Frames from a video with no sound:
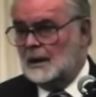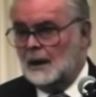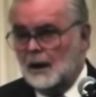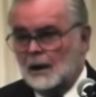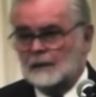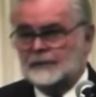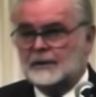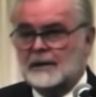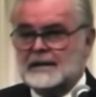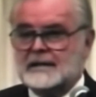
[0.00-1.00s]
All of the
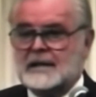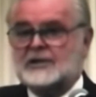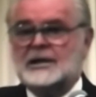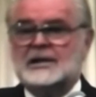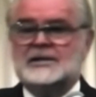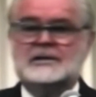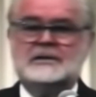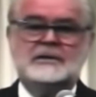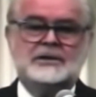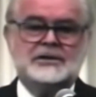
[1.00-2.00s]
great teaching
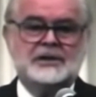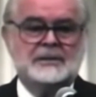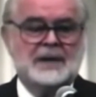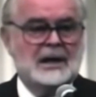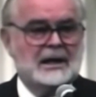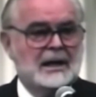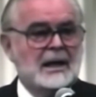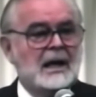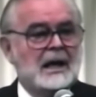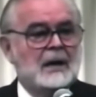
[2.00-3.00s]
institutions in America
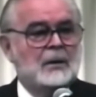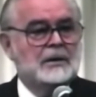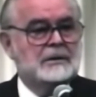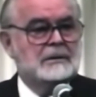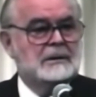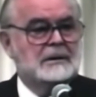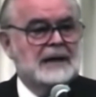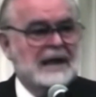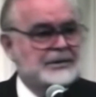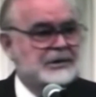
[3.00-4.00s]
were
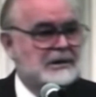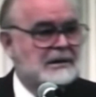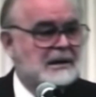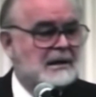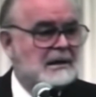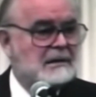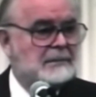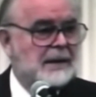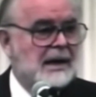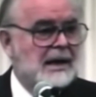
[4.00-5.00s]
captured
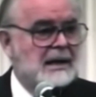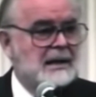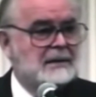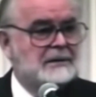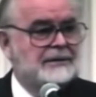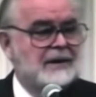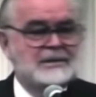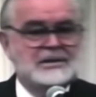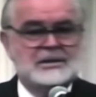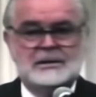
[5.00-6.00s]
by the
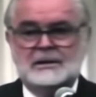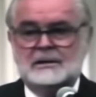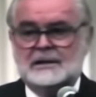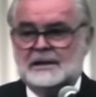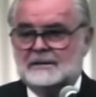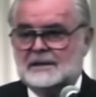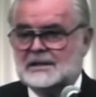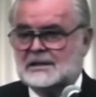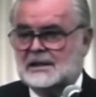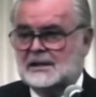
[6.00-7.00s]
pharmaceutical
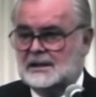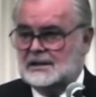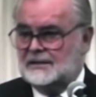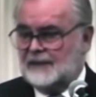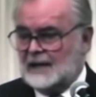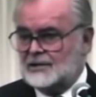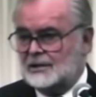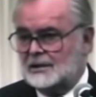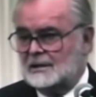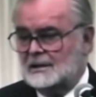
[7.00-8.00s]
interests in this
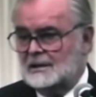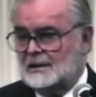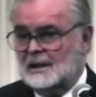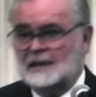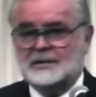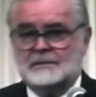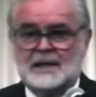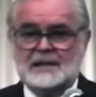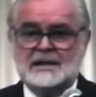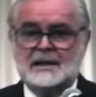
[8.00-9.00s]
fashion, and it's
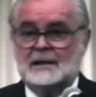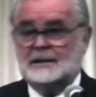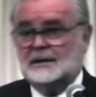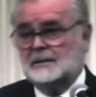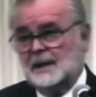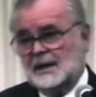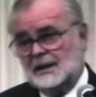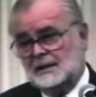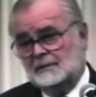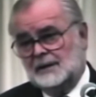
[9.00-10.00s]
amazing how little money
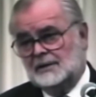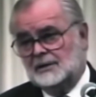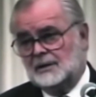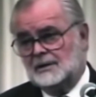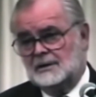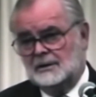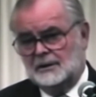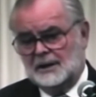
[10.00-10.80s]
it really took to do